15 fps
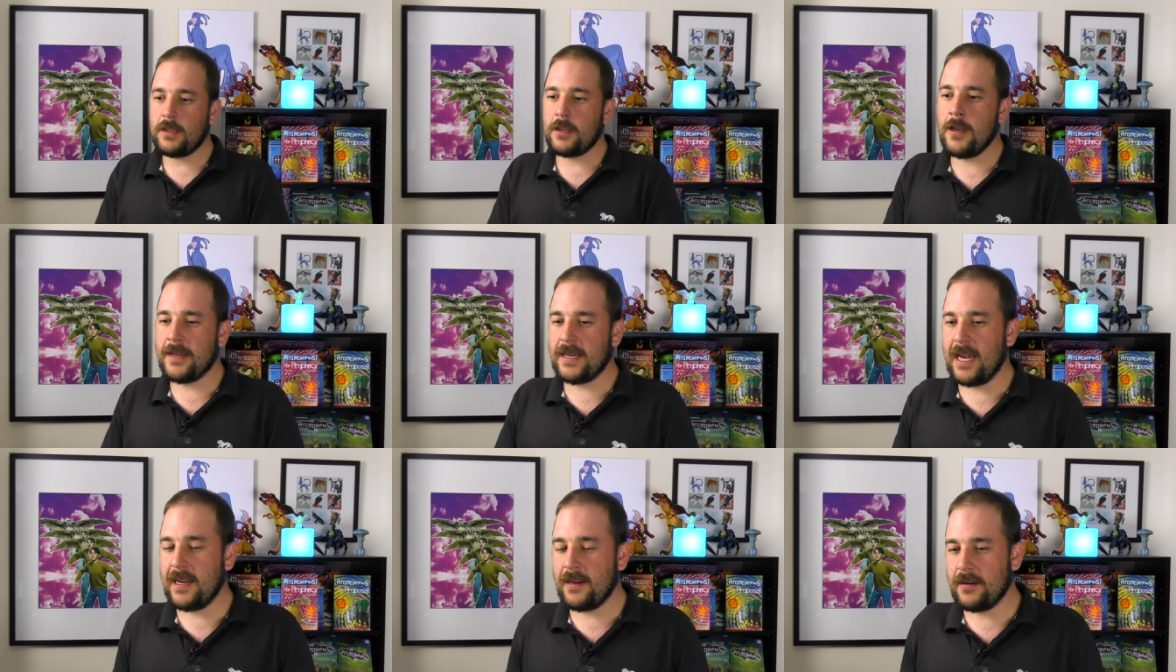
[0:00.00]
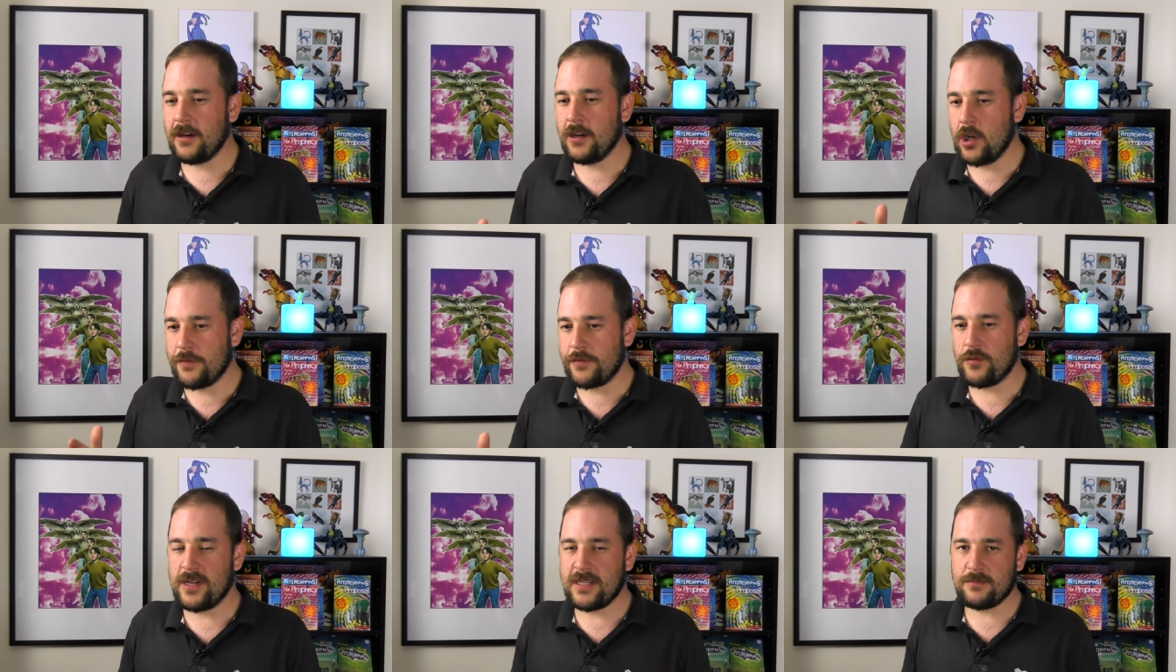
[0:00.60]
Again,
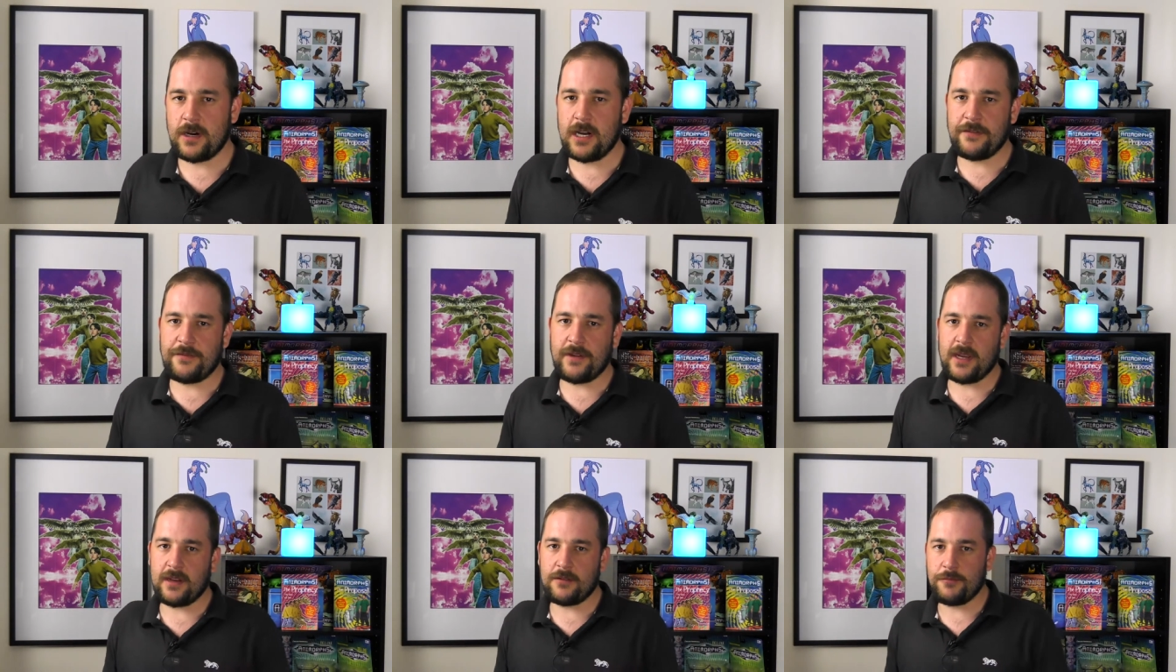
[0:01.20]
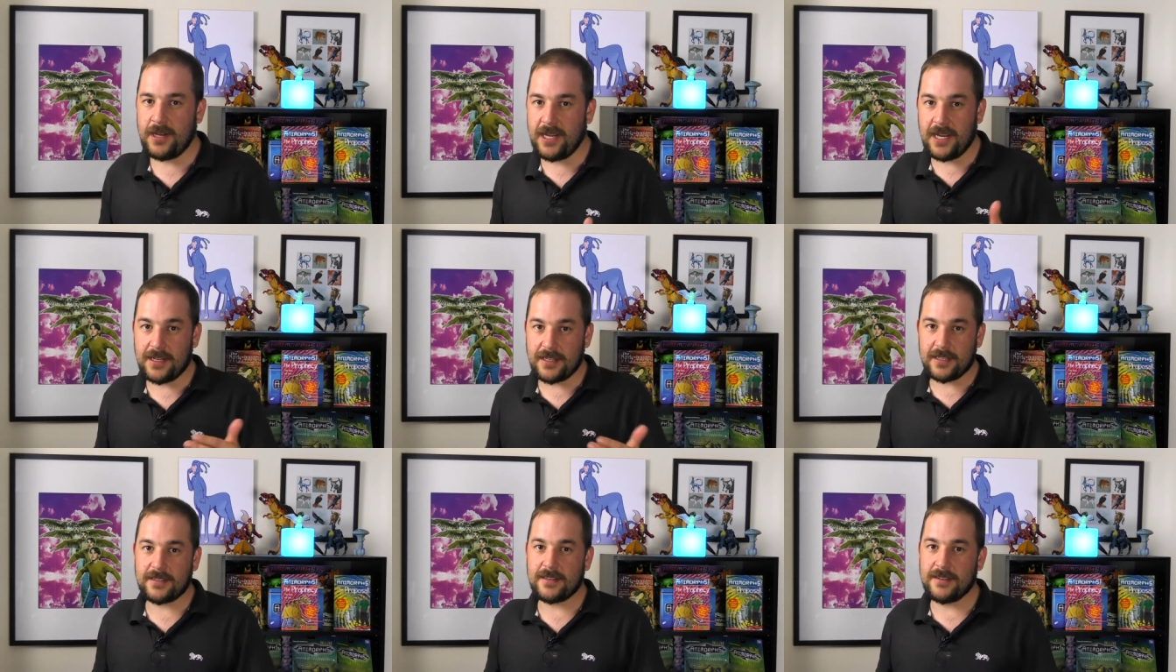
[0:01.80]
another reason why I think we
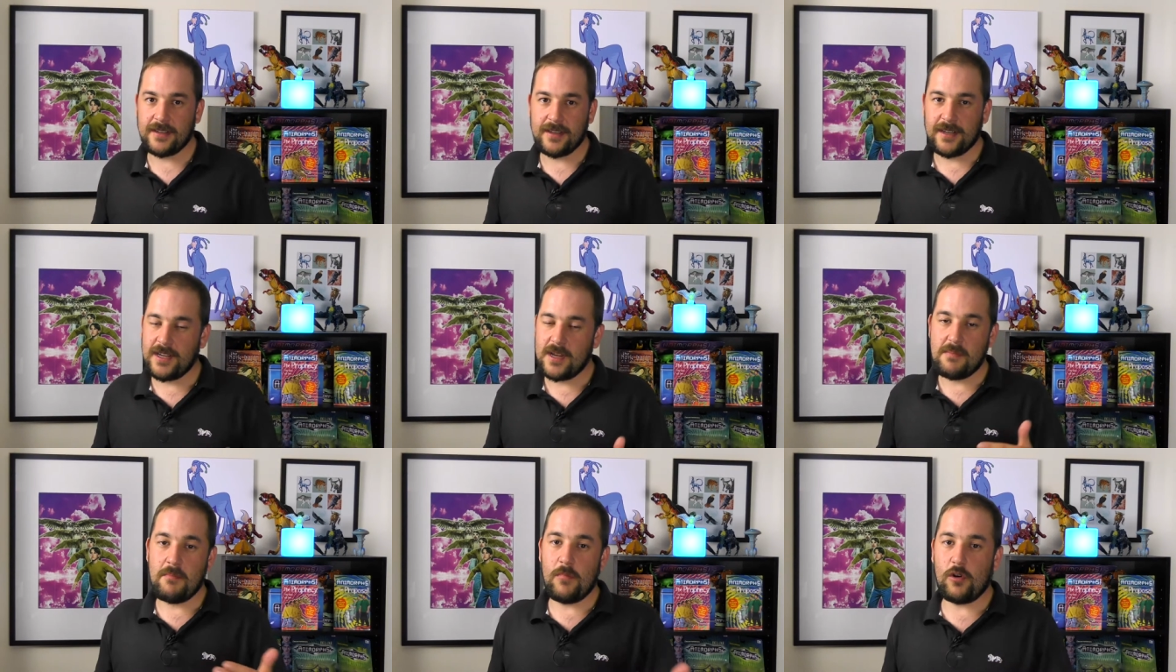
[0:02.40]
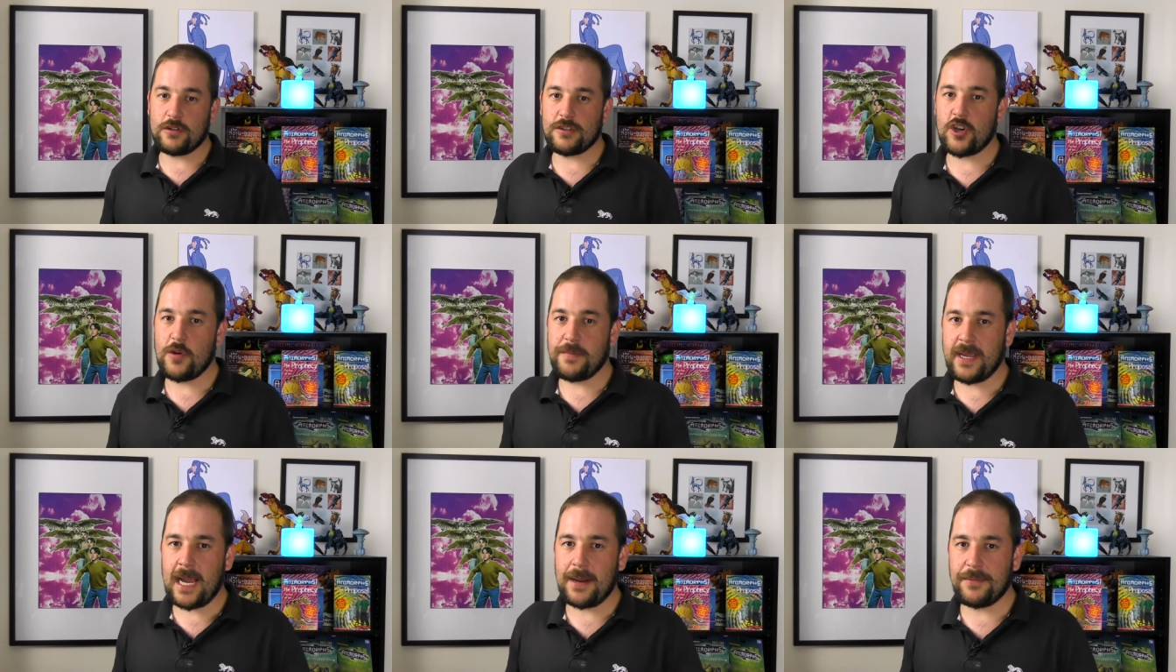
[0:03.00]
needed more
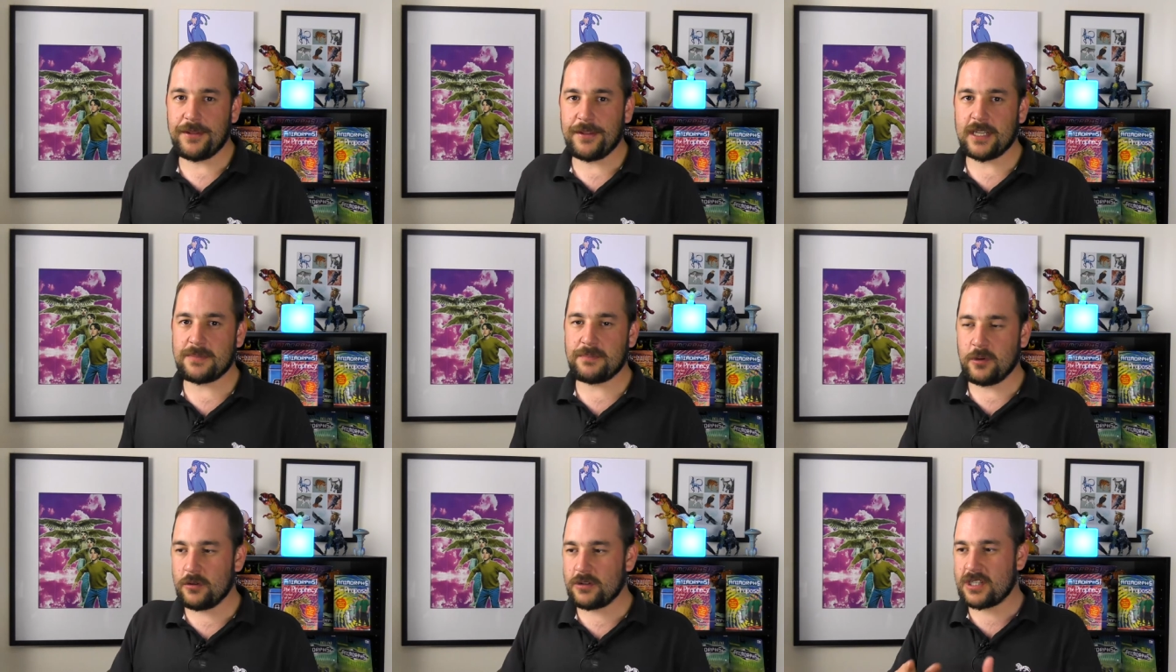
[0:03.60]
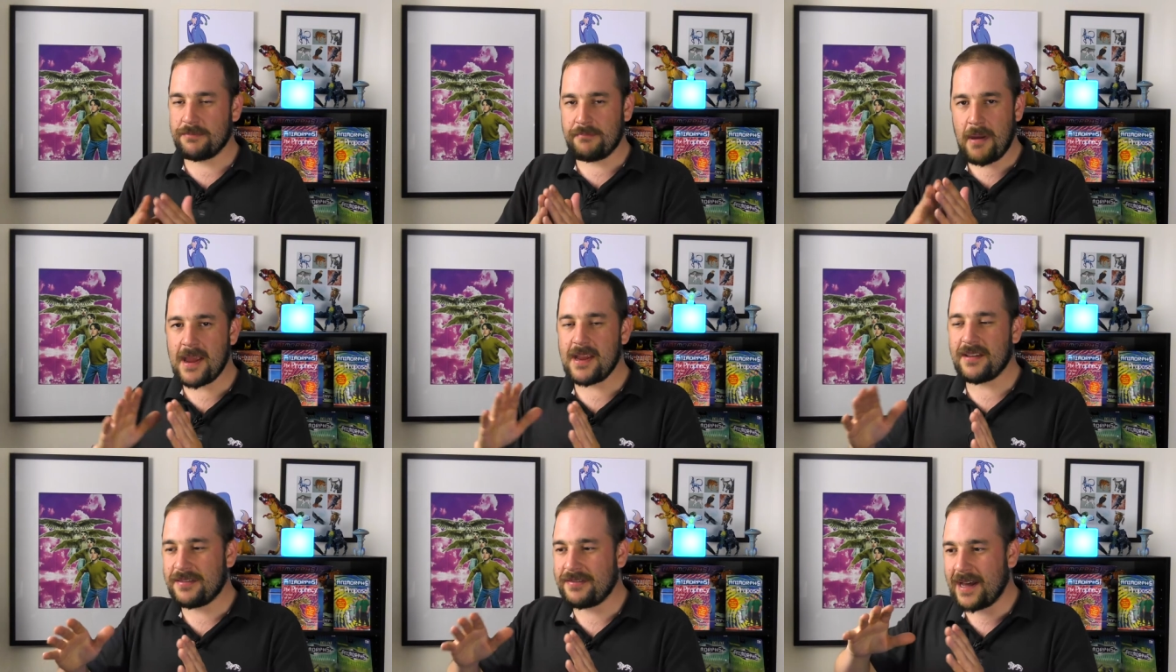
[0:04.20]
Toby Hamee in this book to
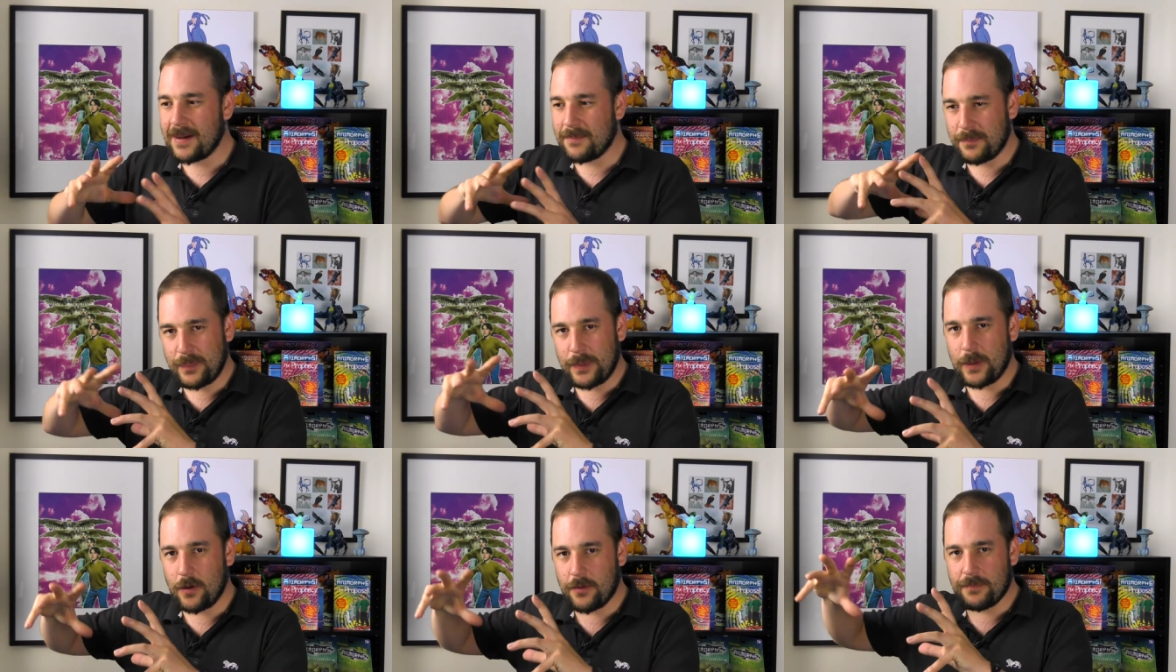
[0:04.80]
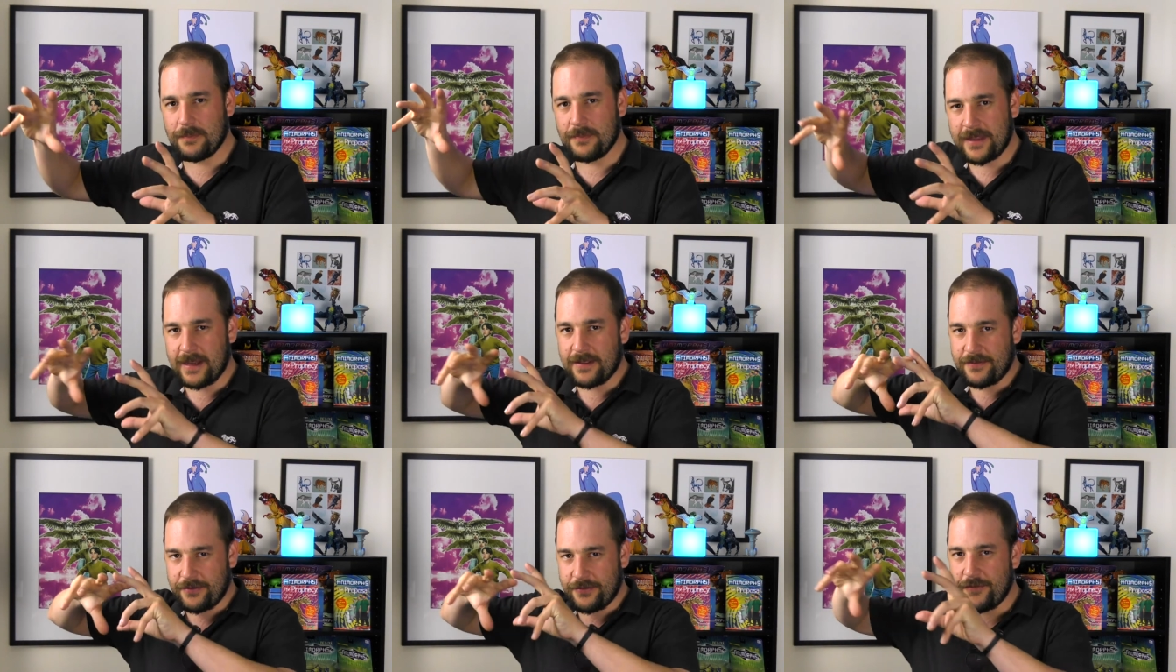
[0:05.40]
make that plot,
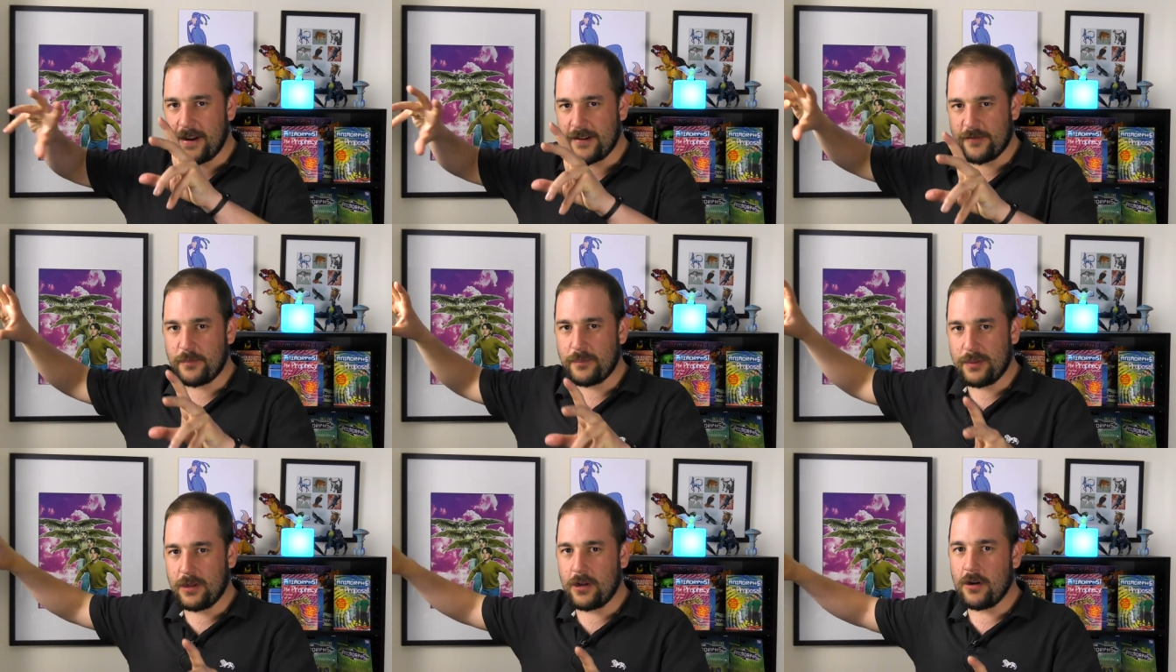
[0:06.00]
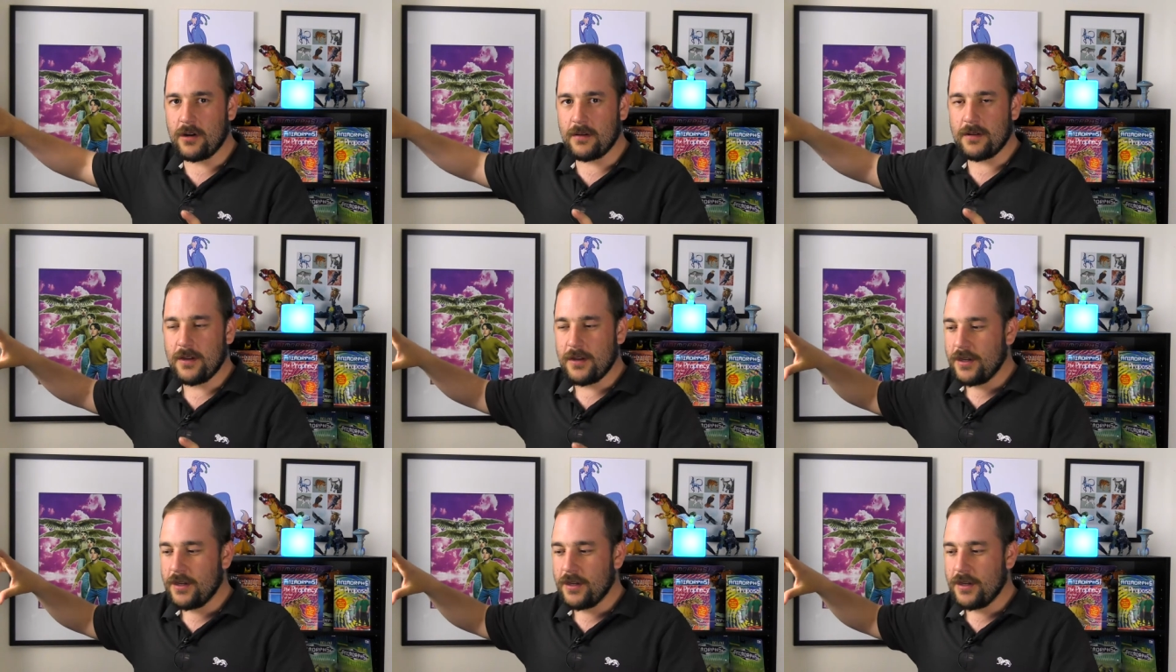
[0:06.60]
that thread of plot,